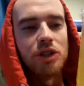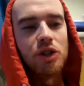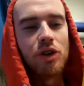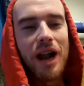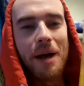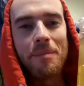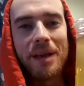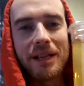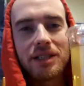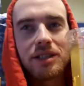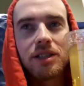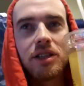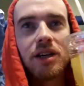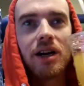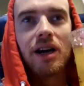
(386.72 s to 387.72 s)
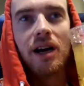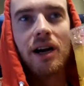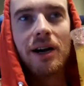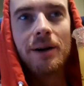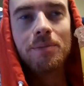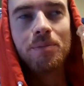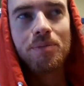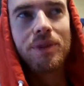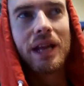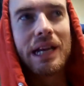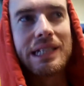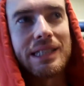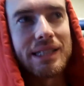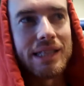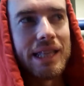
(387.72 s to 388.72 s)
dude, I mixed um,
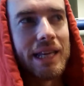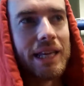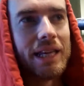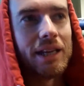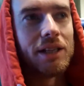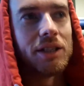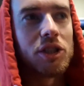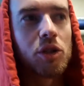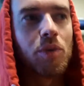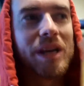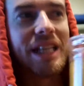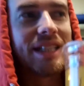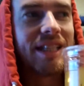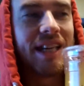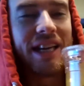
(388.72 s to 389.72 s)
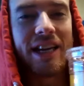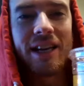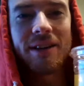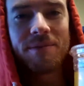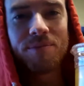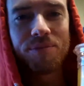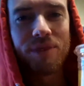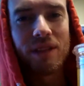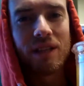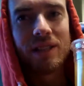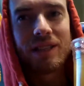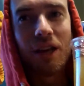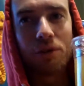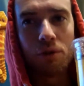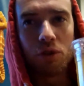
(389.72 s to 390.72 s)
it's the sweet tea,
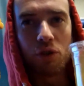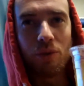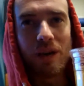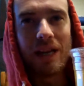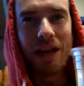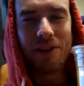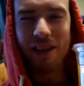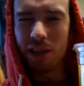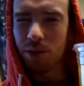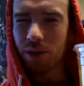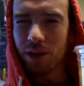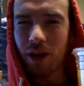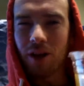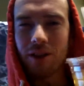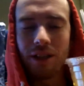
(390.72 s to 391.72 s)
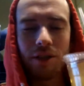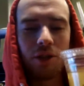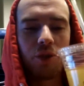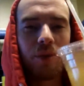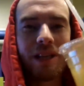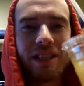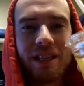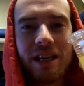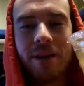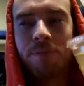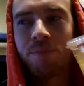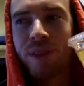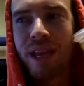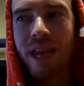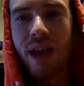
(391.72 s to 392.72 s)
southern sweet, I think it's what it's called, southern sweet tea
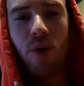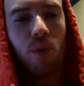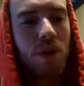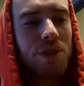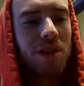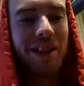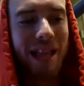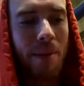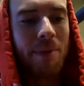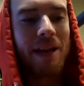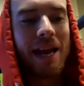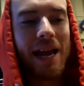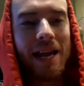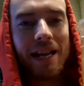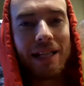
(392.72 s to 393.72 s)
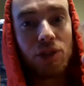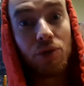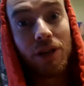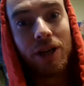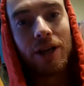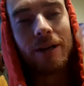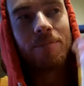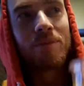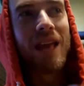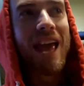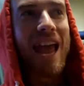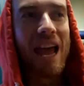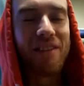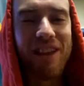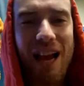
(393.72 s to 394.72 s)
with lemonade. It's really good.
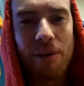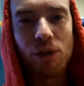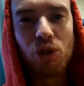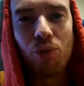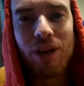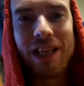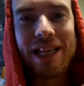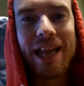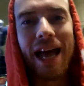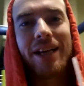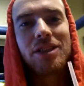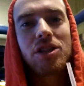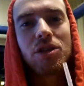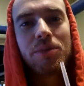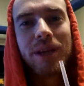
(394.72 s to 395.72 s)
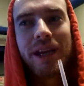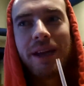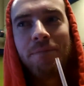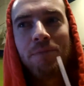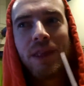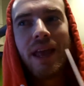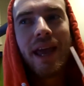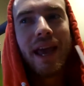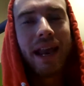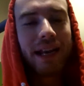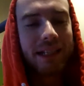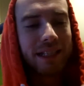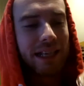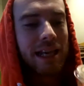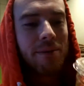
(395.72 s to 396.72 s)
And the guy was really nice to me, and
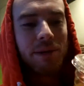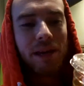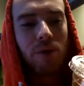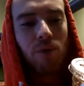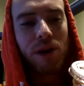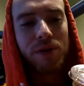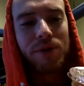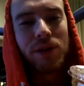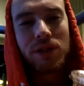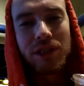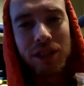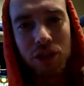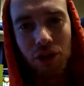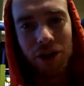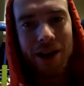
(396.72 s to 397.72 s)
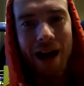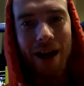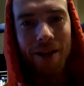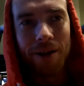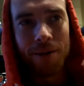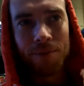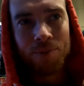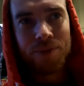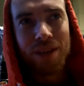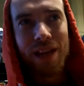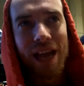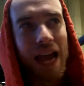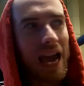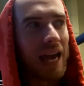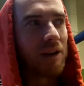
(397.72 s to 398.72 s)
because I keep getting refills because they're a dollar,
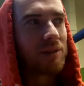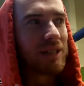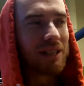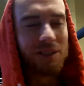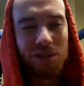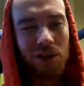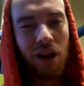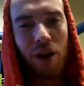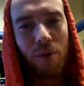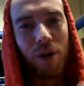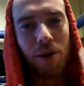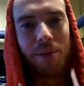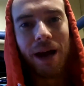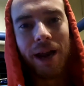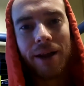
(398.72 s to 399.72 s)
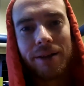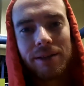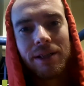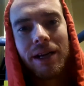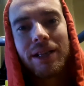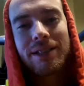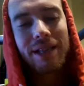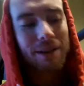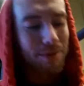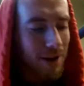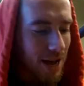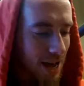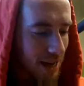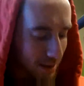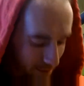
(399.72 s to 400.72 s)
and he was like, dude, don't even worry about it. I was like,
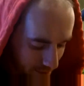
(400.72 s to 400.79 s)
what?